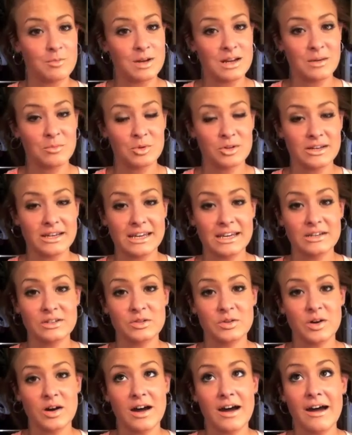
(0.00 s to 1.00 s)
been able to
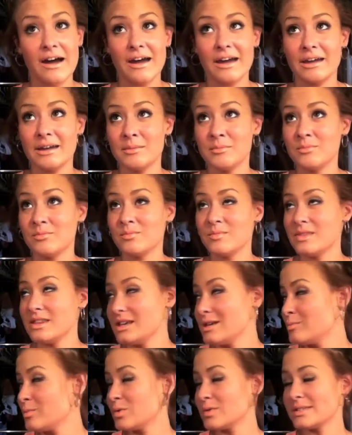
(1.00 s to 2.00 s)
handle. I am
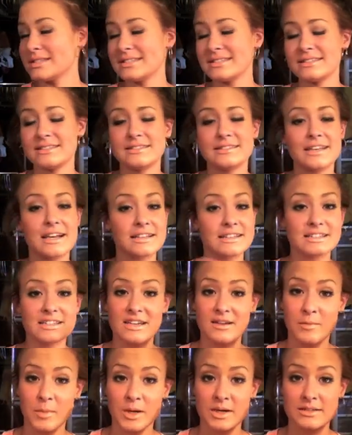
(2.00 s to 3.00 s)
the most
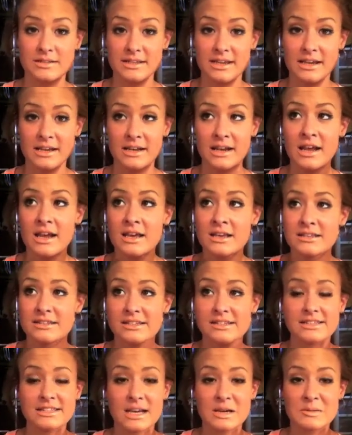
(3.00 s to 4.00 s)
sensitive person
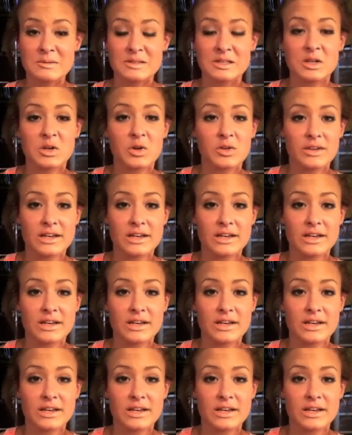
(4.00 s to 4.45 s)
since I was little.